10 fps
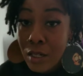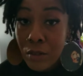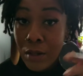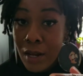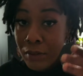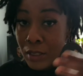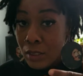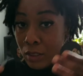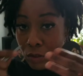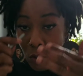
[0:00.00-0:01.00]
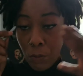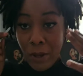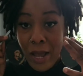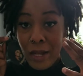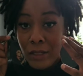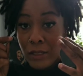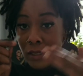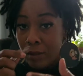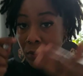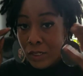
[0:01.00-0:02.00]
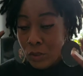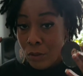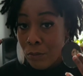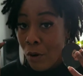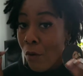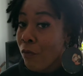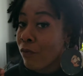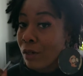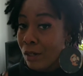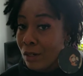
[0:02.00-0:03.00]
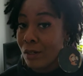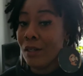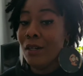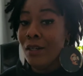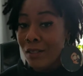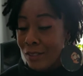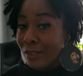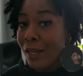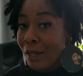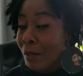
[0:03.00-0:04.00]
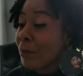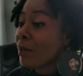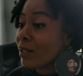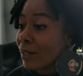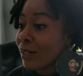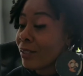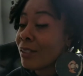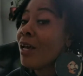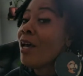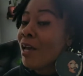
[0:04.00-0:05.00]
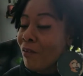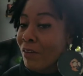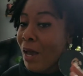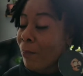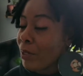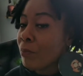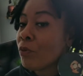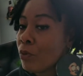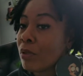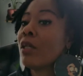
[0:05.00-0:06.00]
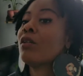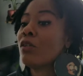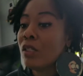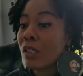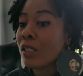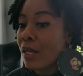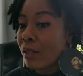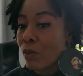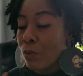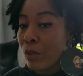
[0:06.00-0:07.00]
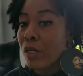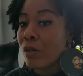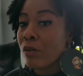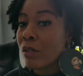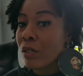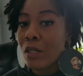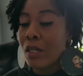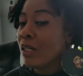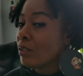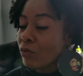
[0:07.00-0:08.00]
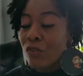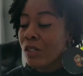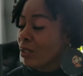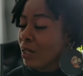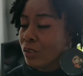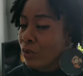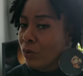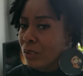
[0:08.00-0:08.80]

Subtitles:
you have to just go back and just make sure both look the same, because if not, people will think you're looking at them weird, and it's really not true.